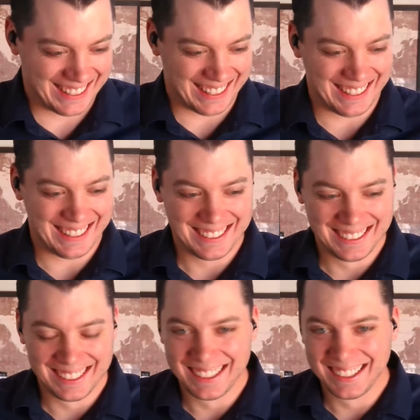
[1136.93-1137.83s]

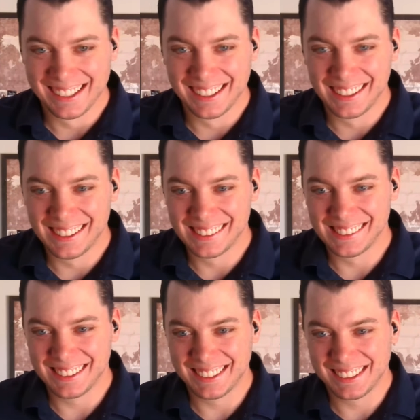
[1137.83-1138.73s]

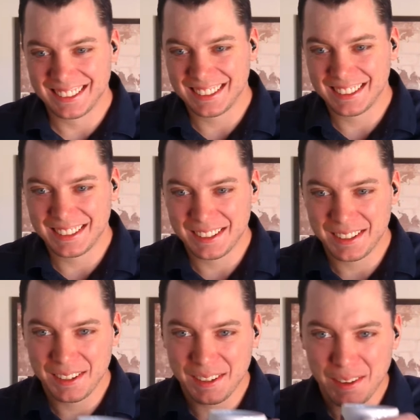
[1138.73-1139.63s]

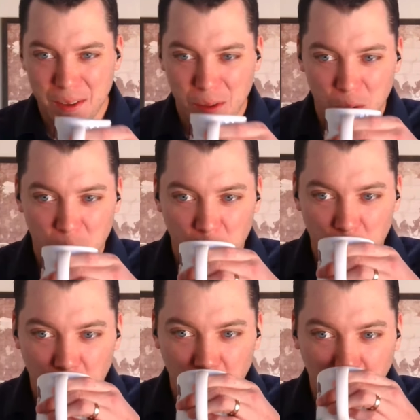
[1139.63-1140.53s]

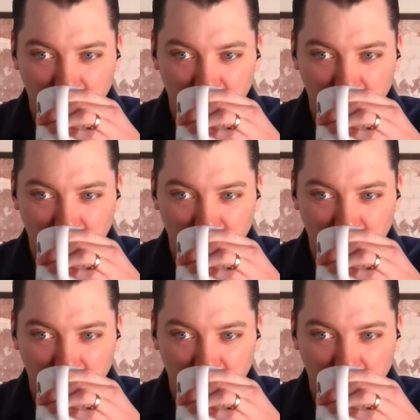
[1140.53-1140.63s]
[no speech]